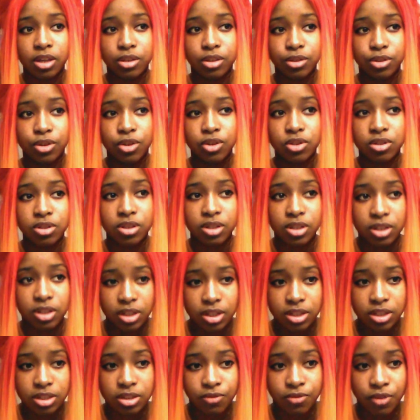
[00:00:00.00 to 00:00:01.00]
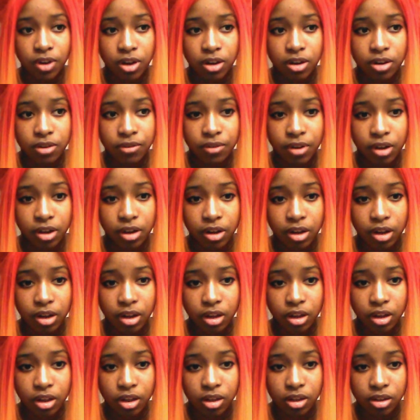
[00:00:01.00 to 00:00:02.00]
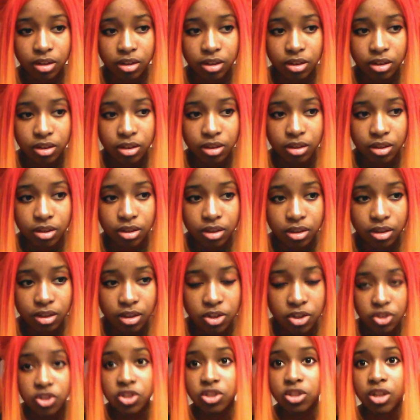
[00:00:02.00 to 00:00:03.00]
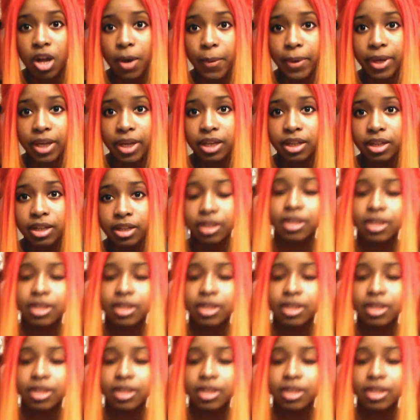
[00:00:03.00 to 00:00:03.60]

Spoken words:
he's very stoic.